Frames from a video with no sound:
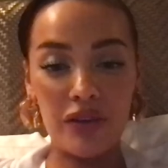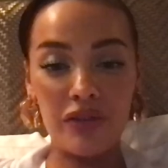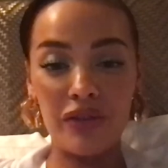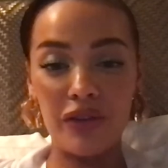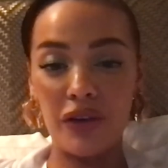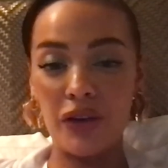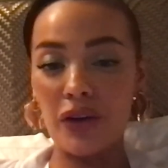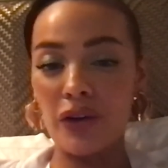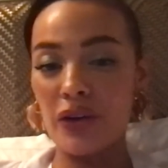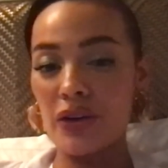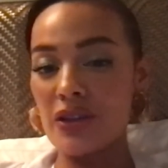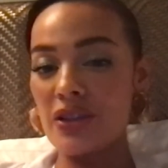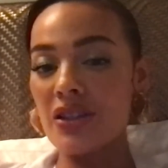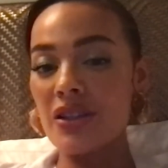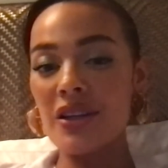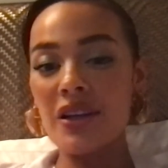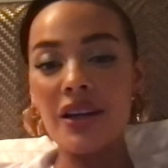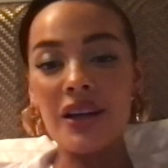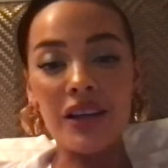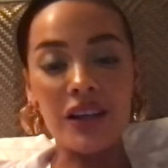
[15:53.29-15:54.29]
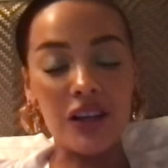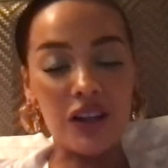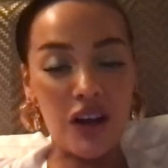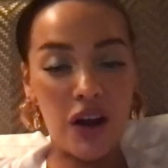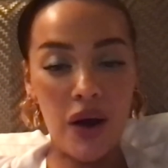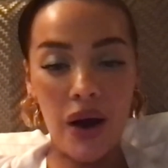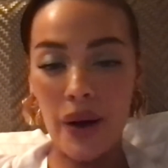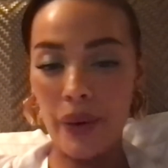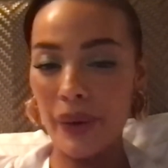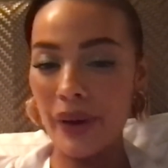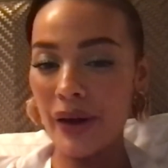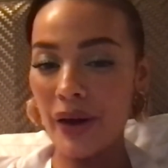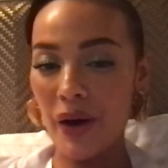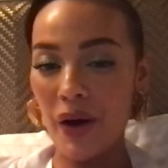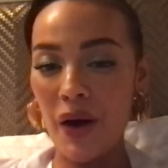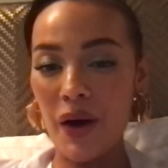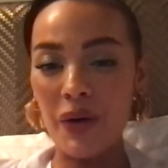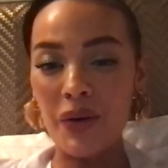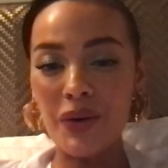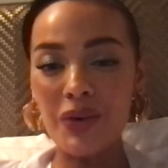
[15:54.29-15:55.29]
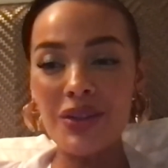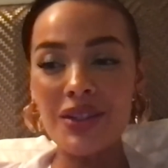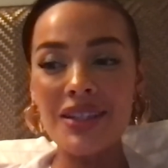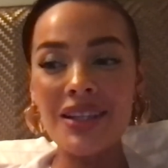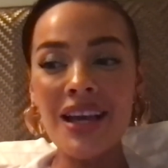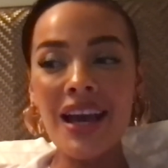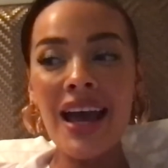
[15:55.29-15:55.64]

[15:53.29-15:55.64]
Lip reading: food, you know how it goes.